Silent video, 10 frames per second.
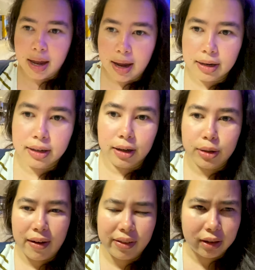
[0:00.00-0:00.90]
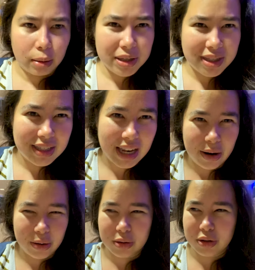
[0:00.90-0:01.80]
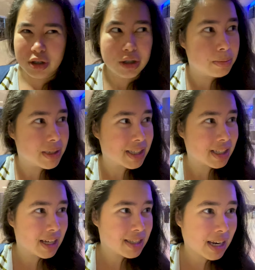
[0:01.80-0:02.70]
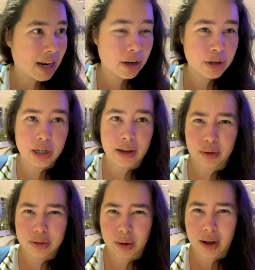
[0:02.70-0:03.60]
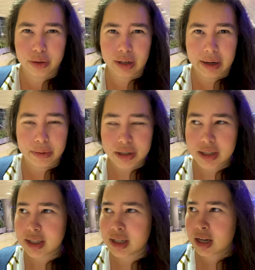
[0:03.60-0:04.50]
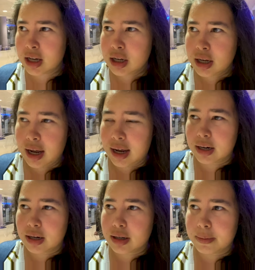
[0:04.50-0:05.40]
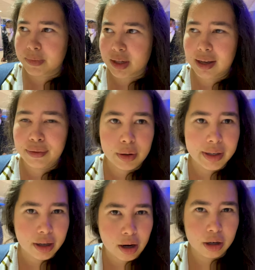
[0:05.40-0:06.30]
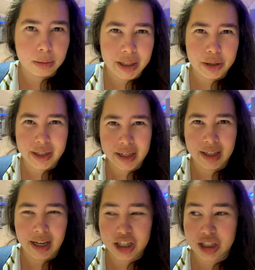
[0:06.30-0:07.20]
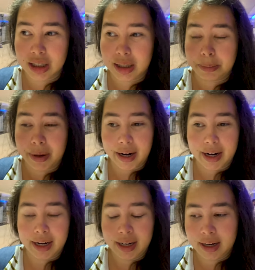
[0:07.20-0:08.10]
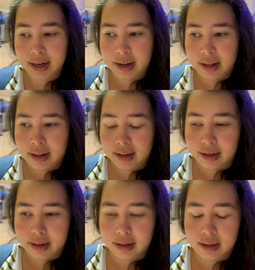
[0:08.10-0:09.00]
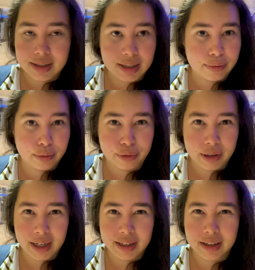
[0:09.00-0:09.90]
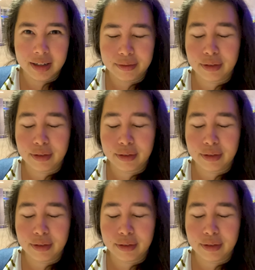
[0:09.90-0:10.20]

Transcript: And uh, you have like the business lounge, business class lounge, you have also other lounges. And um, if you're in economy, you can actually buy like a uh, ticket for free and